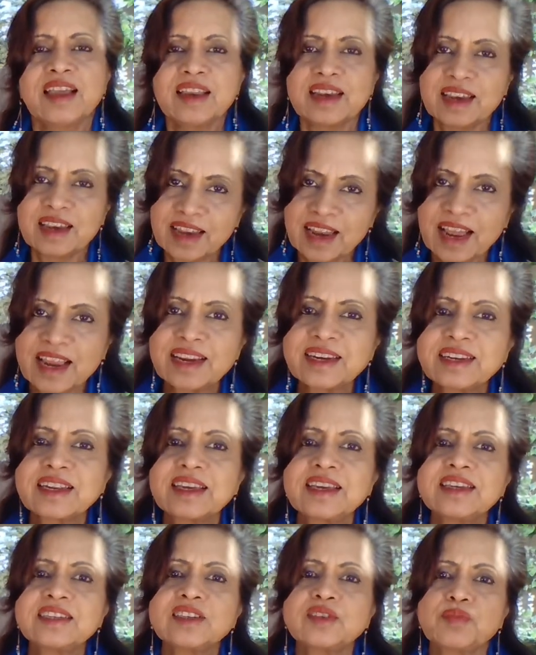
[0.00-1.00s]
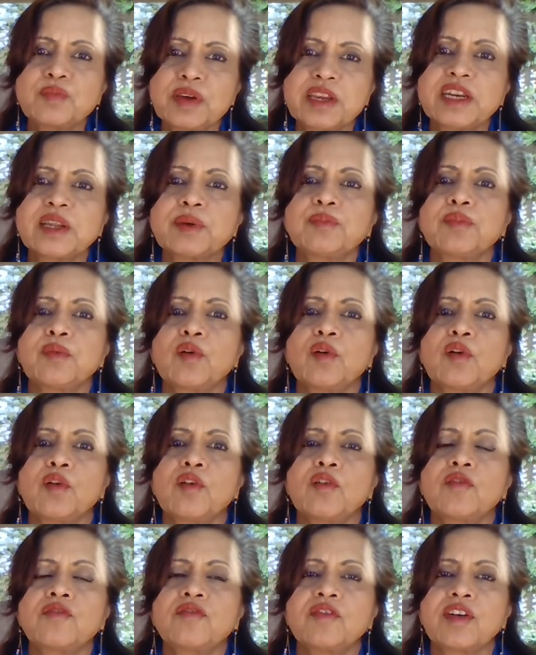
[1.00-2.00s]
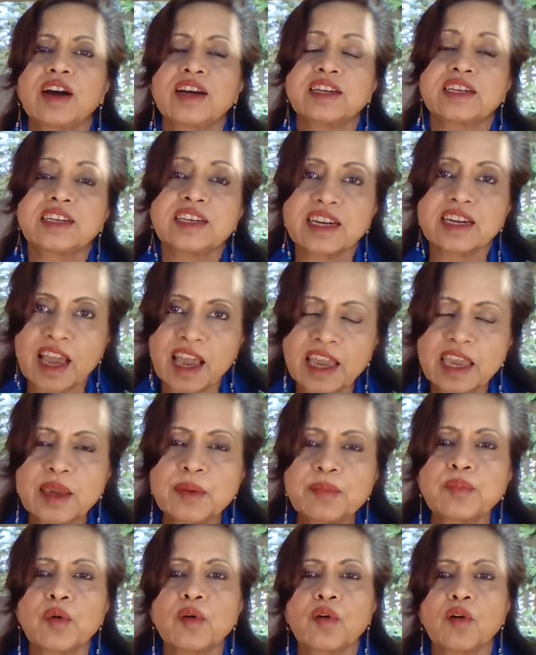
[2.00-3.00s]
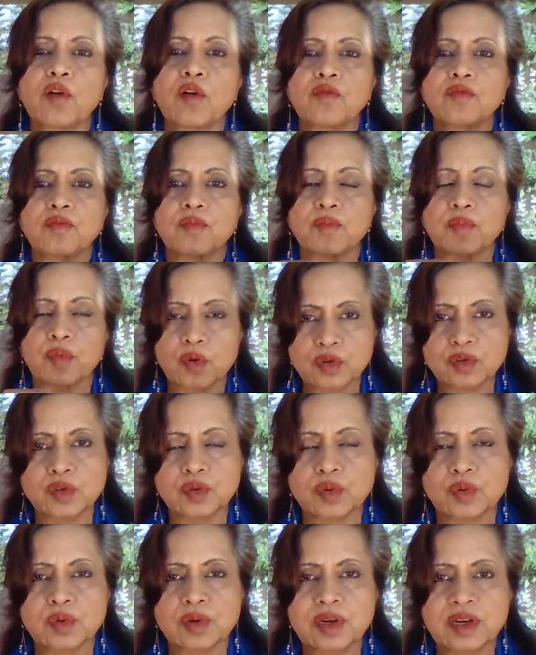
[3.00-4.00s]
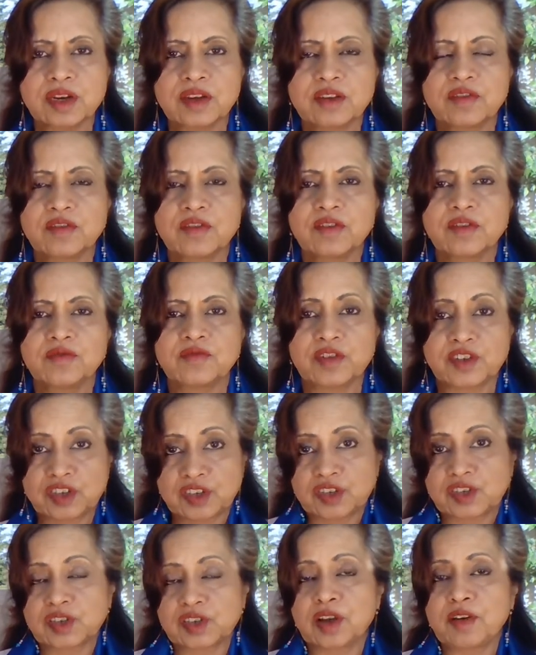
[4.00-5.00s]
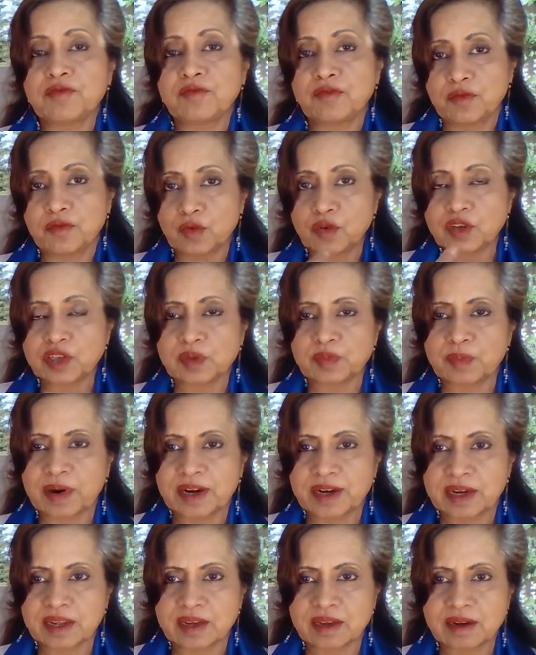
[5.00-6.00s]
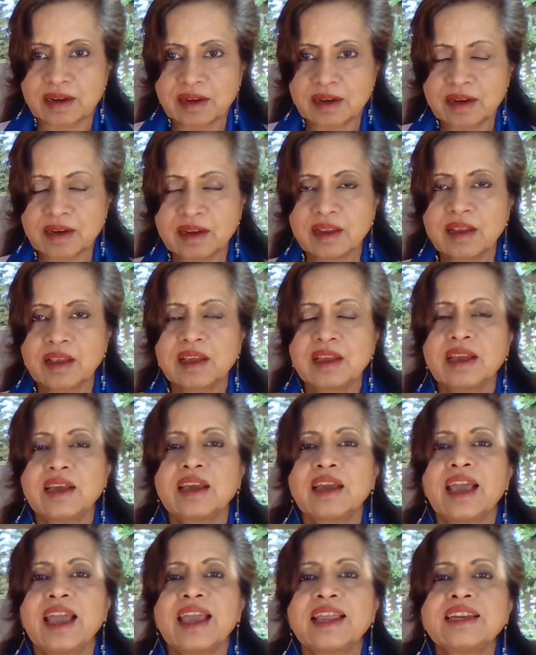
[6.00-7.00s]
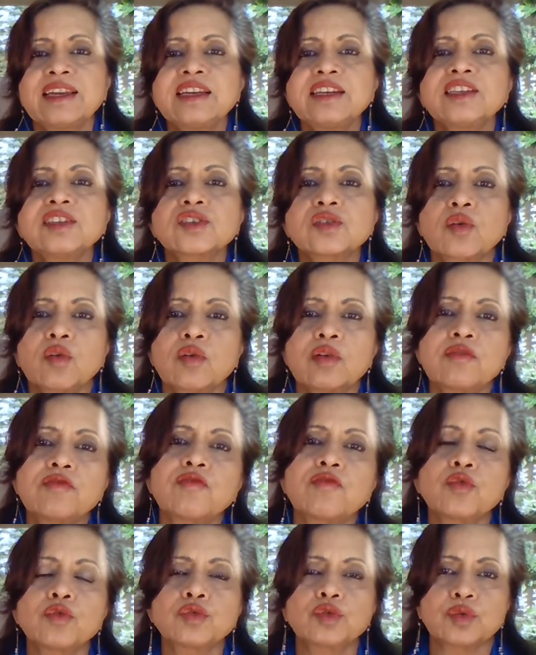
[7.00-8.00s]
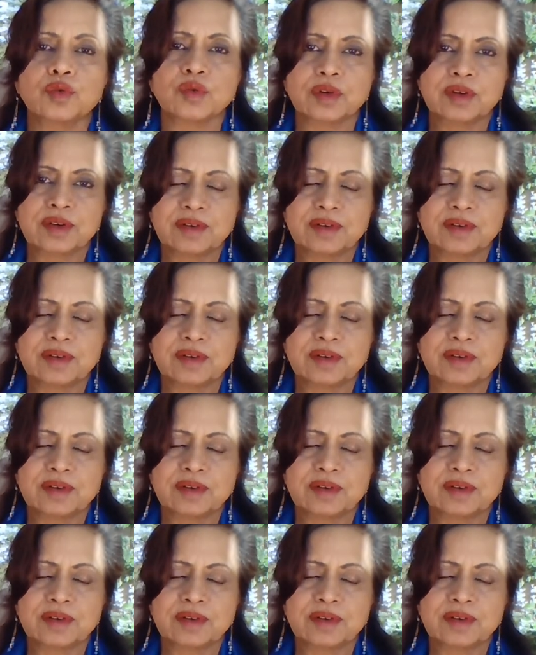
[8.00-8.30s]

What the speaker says: Light is made up of a type of boson, which is a force particle, and it is called photon.